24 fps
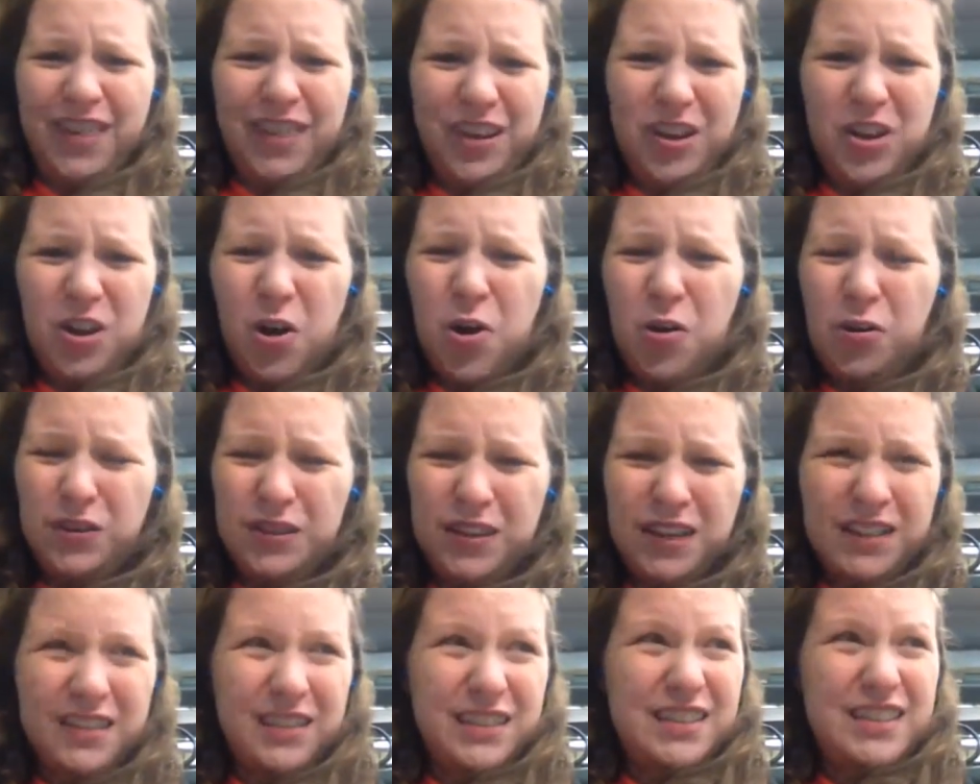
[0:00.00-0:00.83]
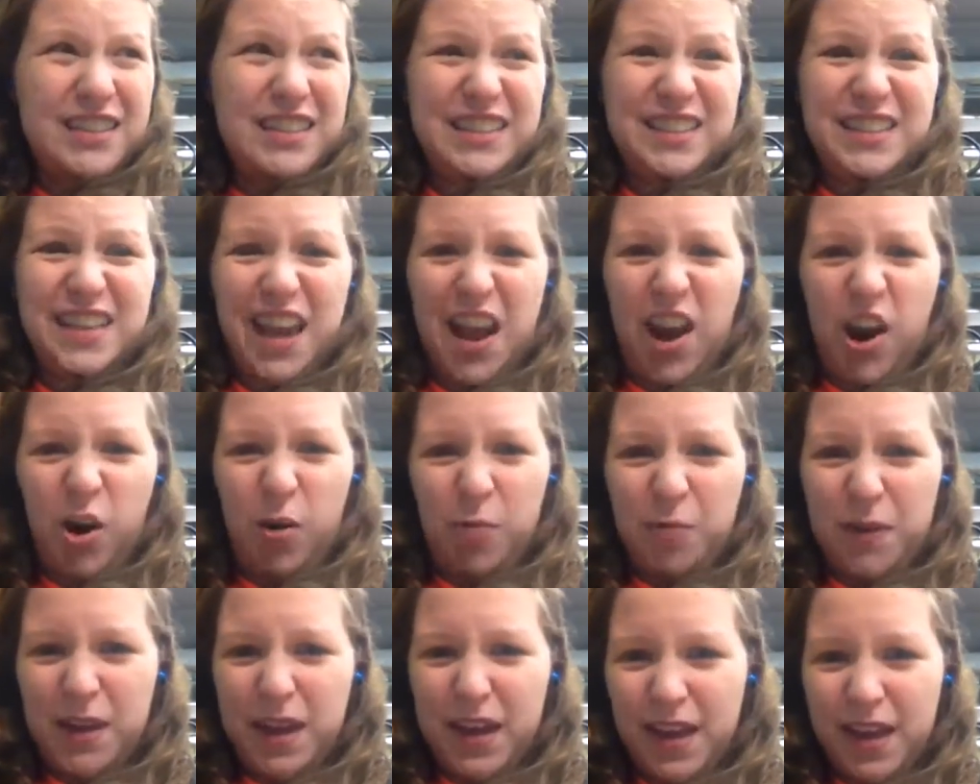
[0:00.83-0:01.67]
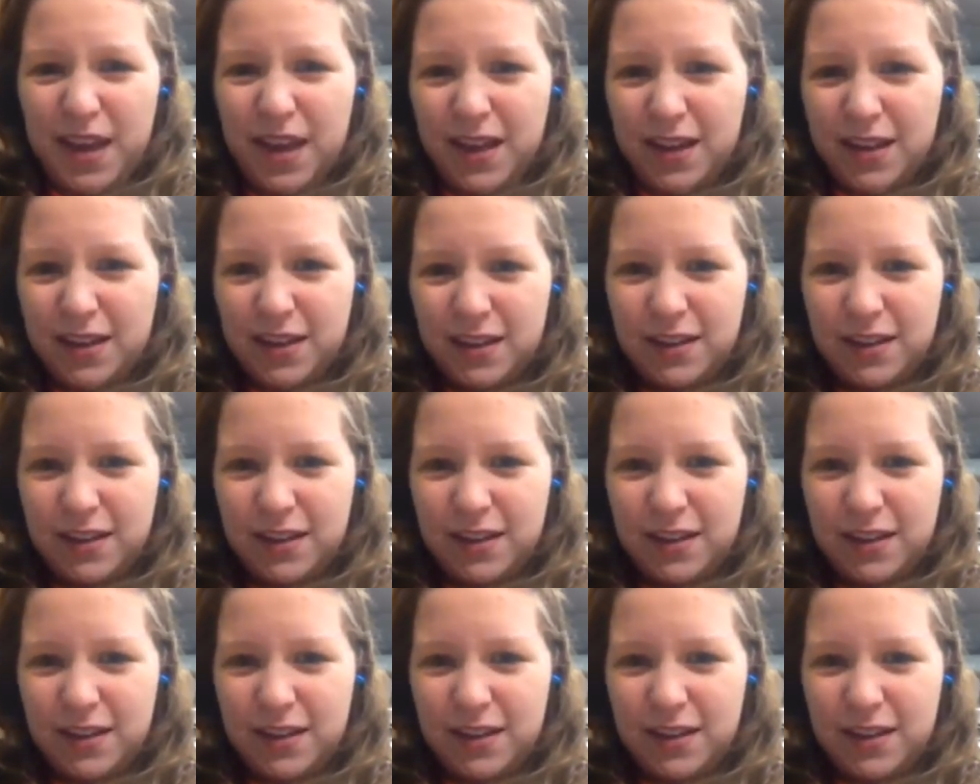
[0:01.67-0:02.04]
The cold doesn't scare me.